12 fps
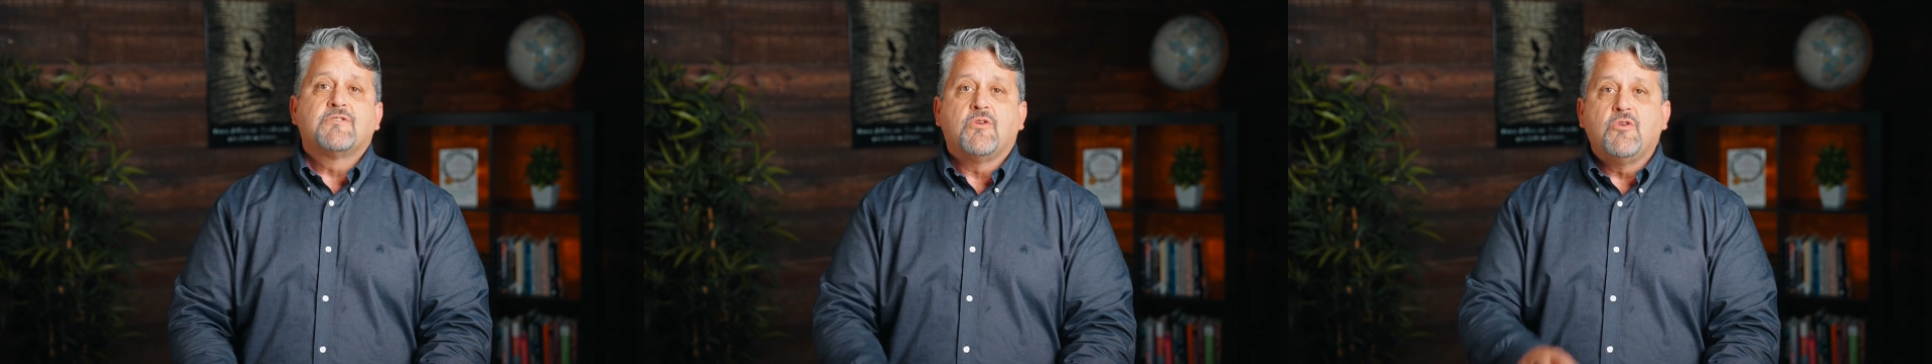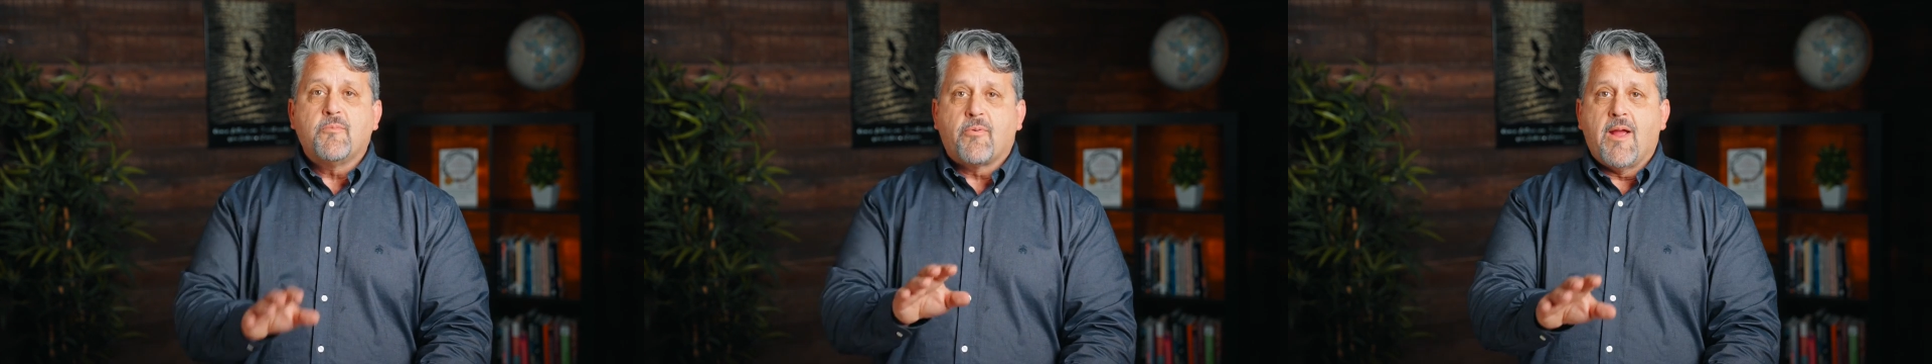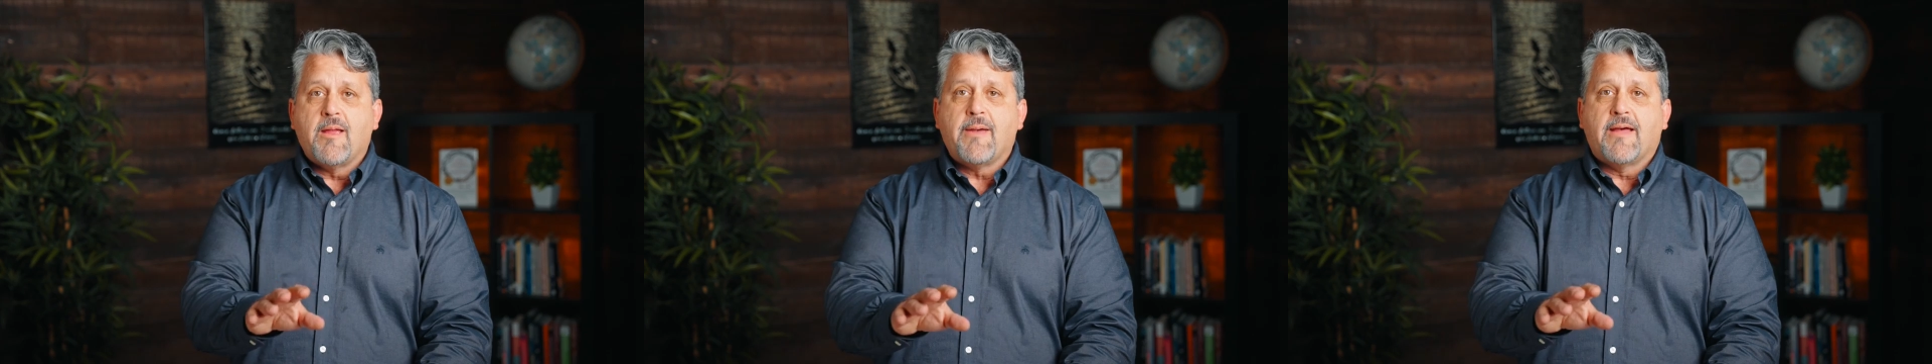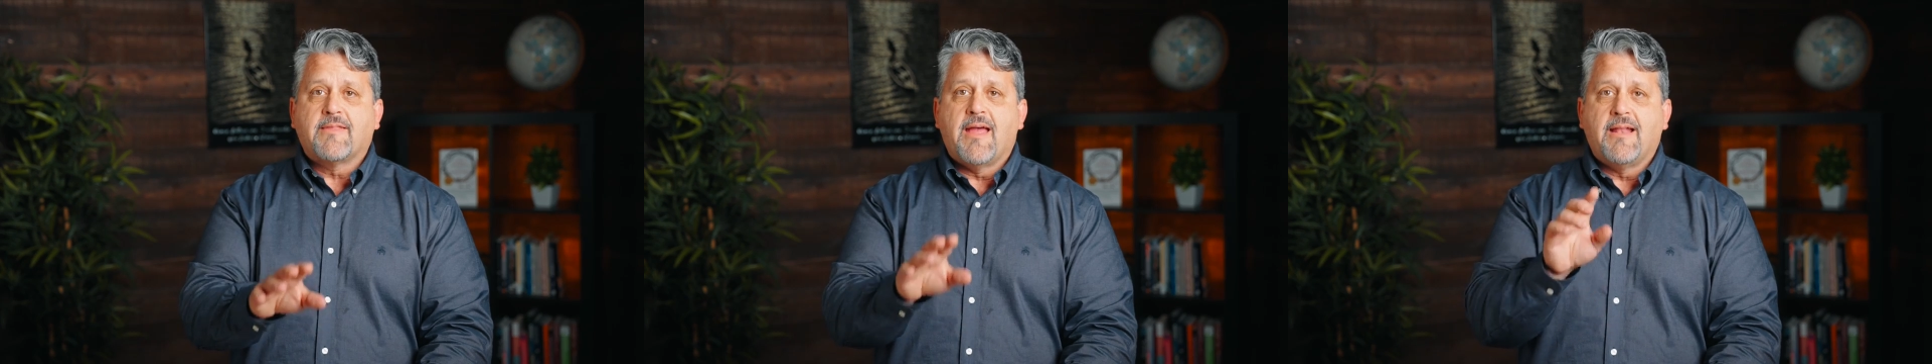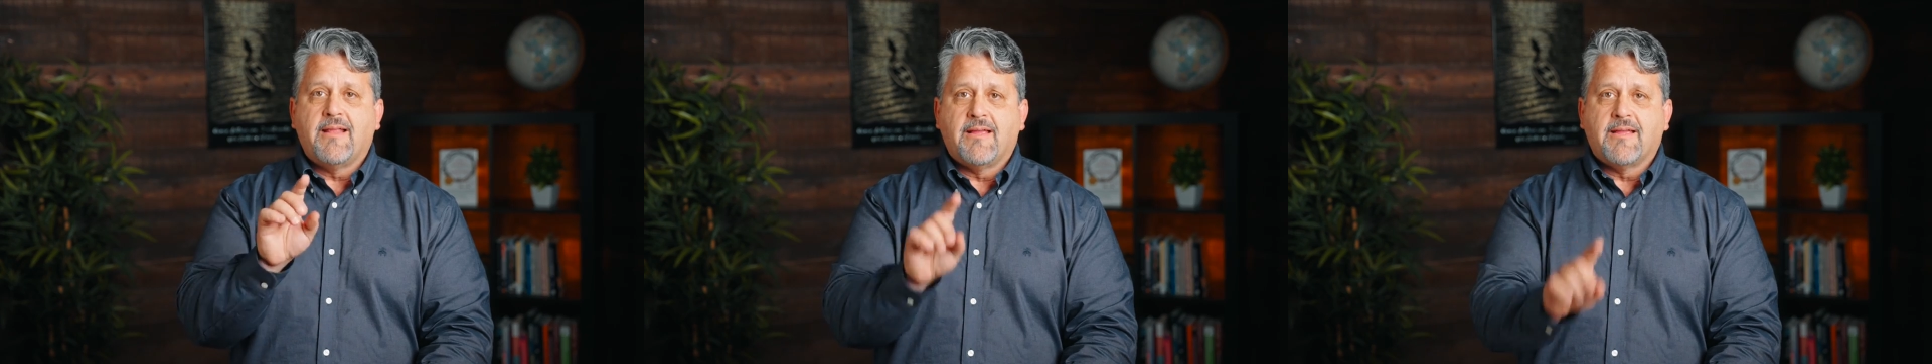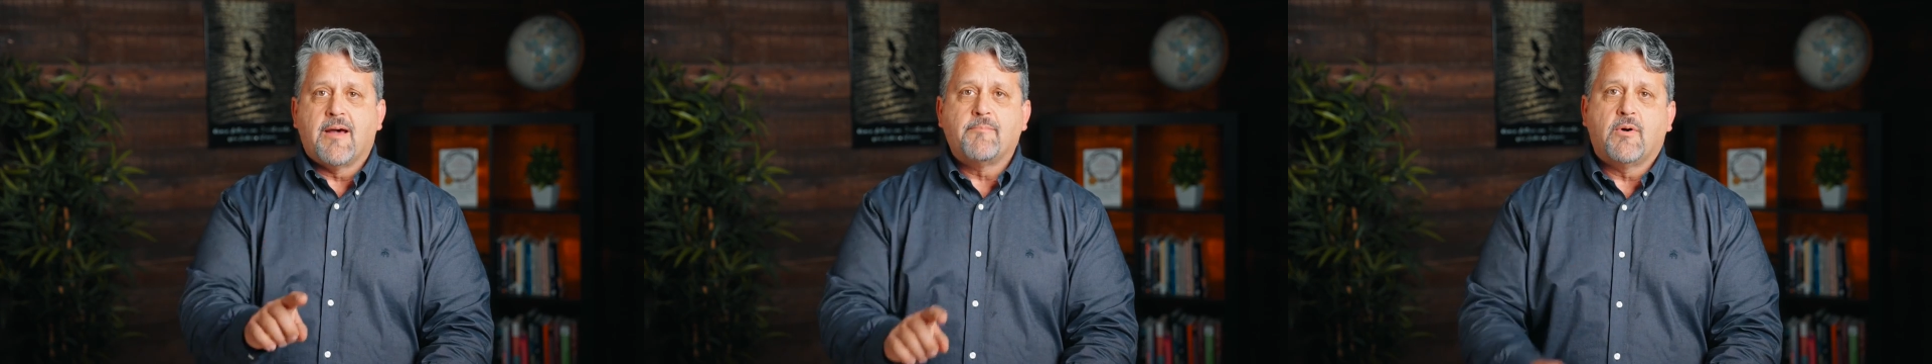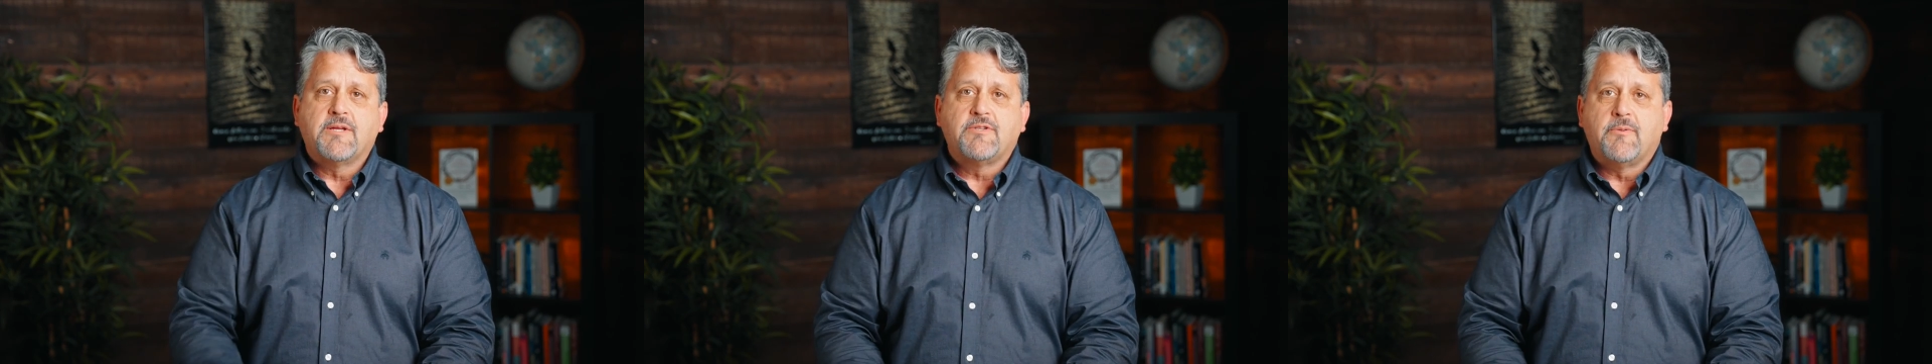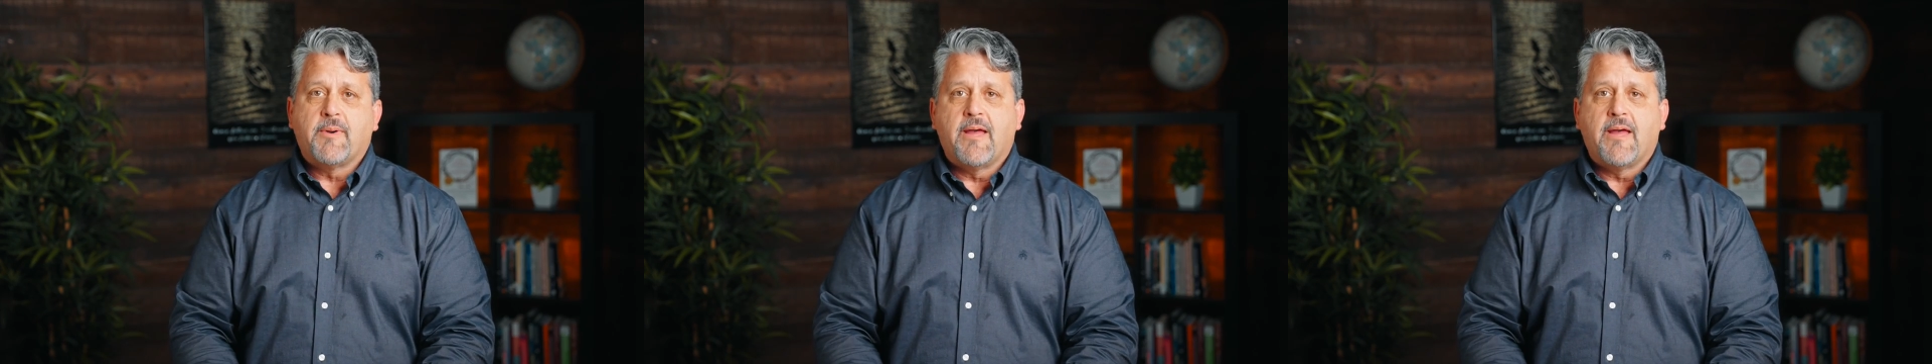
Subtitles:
So you pray about that, and God bless you.